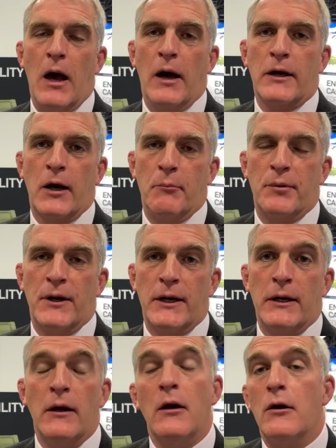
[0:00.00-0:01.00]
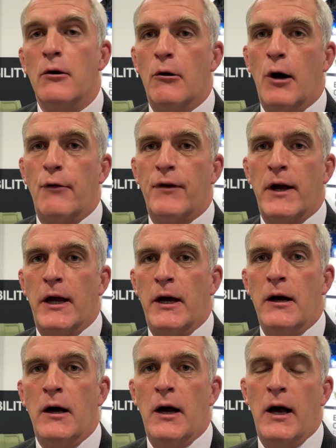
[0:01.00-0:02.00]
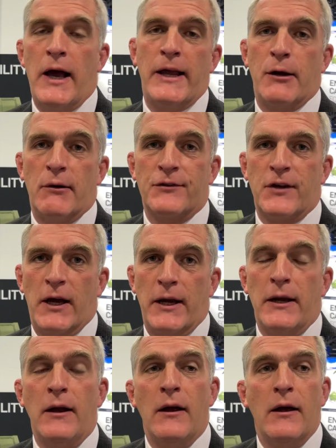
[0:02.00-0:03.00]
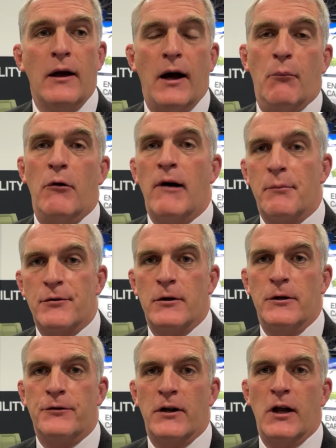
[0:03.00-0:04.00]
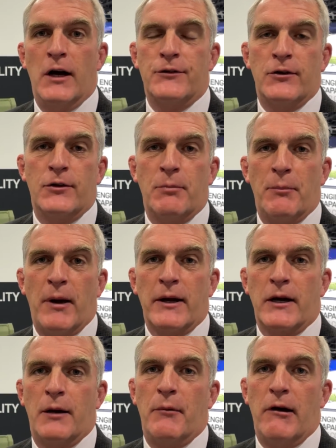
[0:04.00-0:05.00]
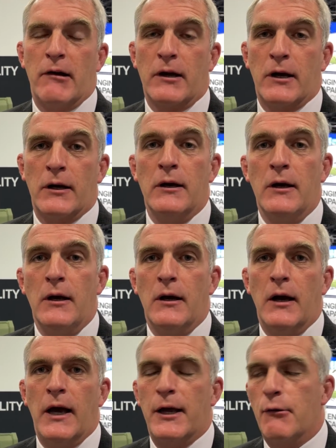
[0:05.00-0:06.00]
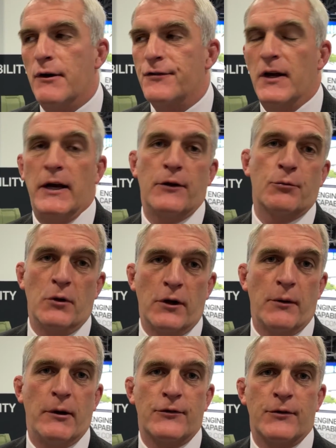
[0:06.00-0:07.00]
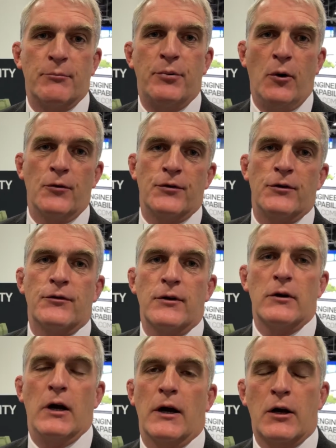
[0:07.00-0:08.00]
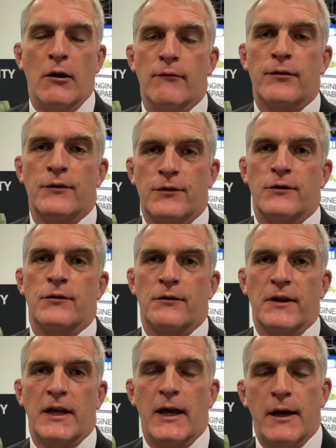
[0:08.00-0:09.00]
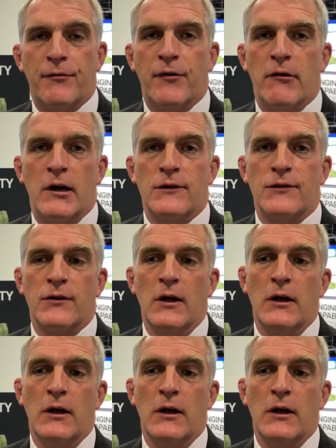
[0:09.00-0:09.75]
company, who are over here at AUSA, and we're absolutely delighted to be back in America. AUSA is one of the most important conferences of the year for us.